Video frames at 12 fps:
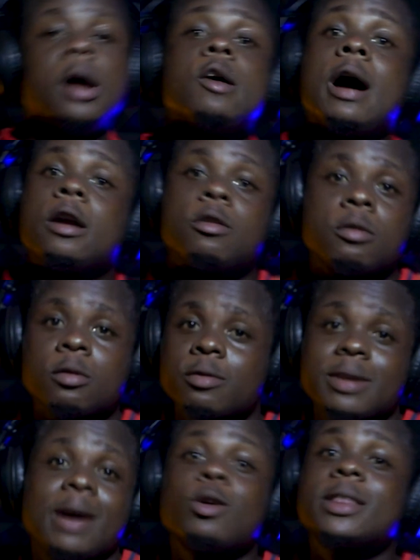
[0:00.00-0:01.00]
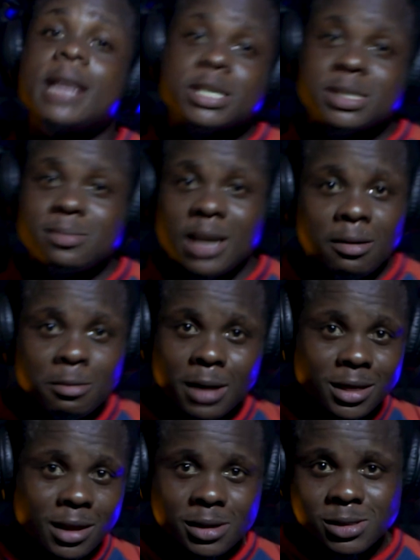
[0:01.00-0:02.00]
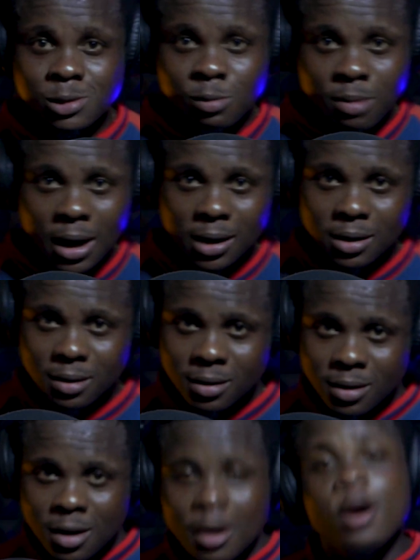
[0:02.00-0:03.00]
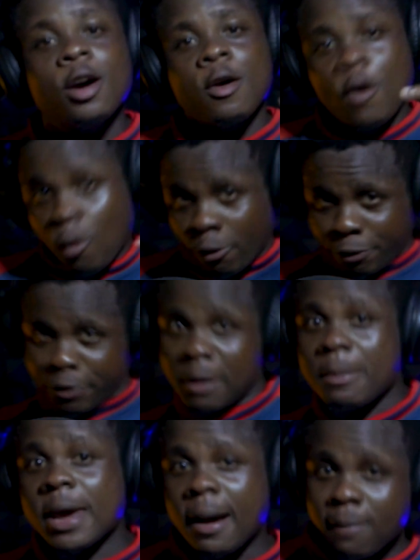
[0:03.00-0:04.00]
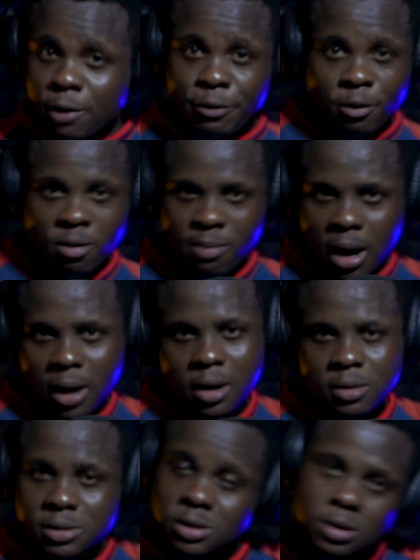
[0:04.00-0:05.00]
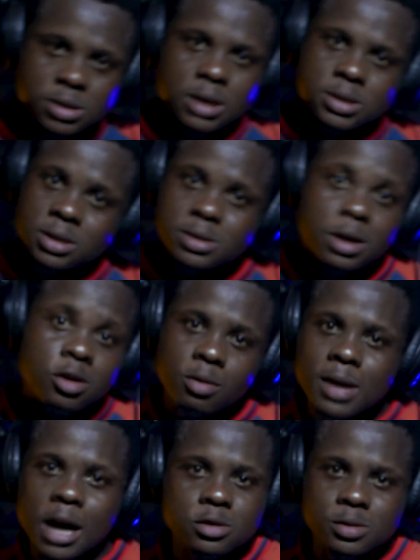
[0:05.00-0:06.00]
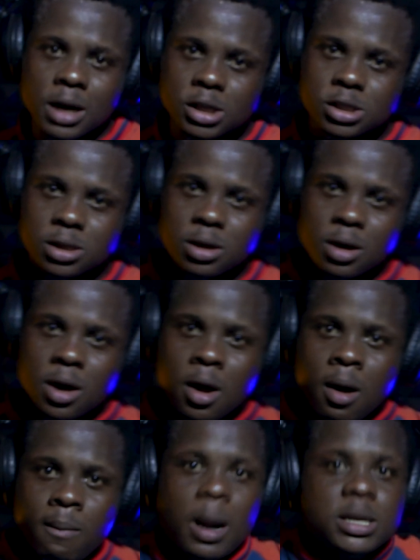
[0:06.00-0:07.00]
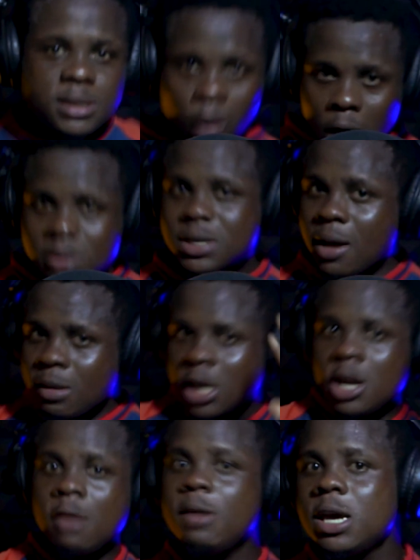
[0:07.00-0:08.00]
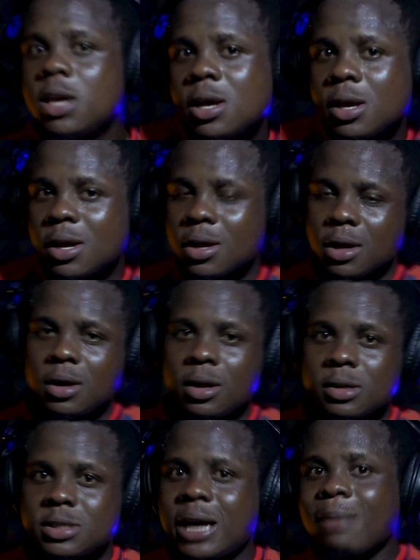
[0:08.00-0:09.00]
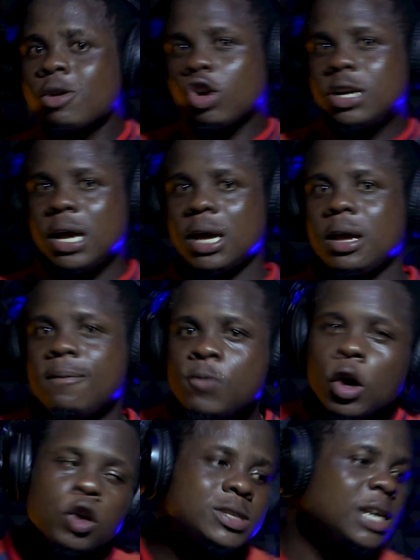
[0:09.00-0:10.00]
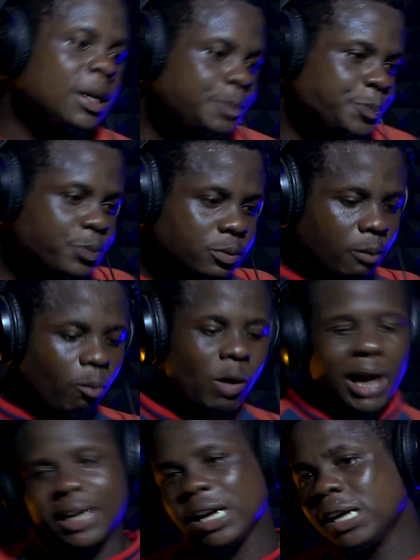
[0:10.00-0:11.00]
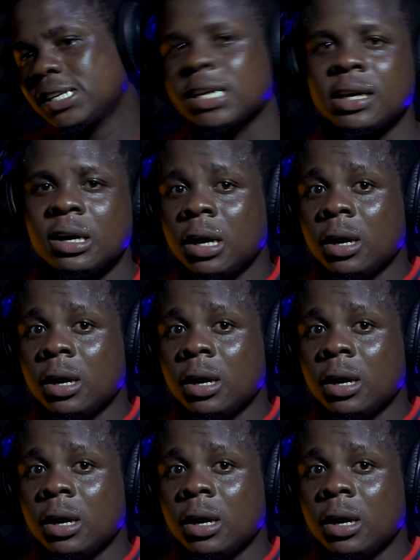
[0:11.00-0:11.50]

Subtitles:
No. If you text me, I may text you back. O friend me, I may throw back. So I say, there will be a sunshine. But I say, what was that? Nibi? Some no day. You see, this.